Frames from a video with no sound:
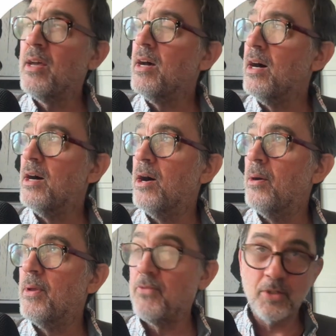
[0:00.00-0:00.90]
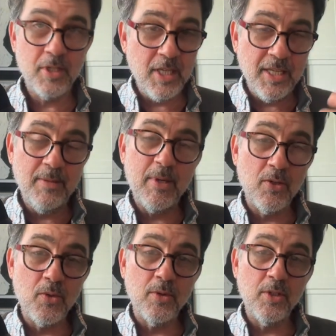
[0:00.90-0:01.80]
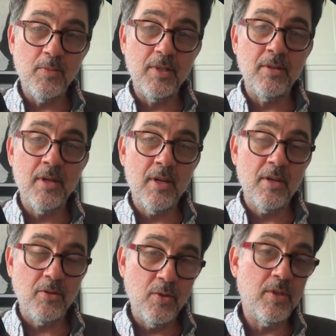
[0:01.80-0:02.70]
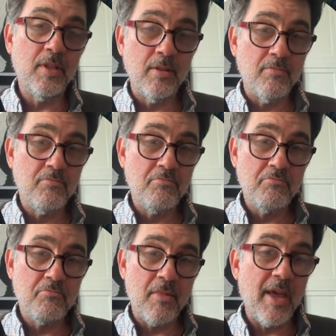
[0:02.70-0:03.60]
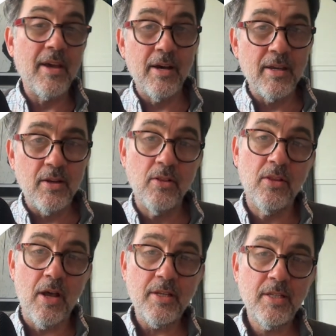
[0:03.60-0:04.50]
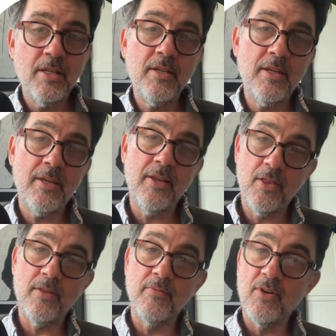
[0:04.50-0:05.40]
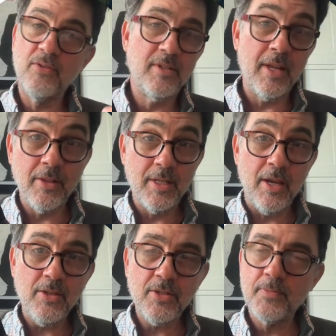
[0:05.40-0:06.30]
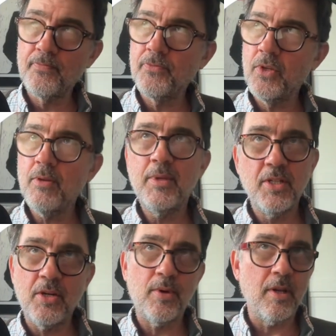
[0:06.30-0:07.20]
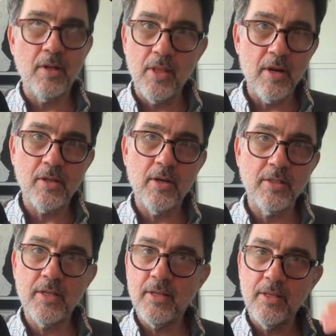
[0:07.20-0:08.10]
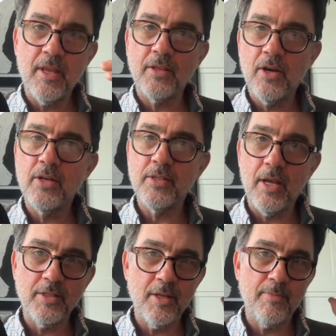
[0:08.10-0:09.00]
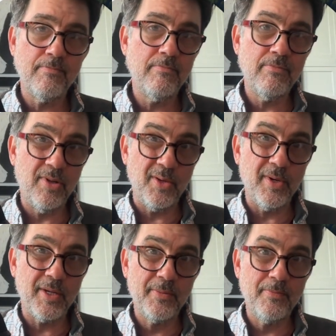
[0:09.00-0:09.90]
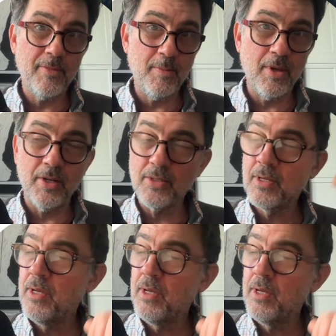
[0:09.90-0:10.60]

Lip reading: If your team is going to be using AI a lot in their daily tasks, you're going to be generating a lot of content, and that cost adds up pretty quick, to be honest.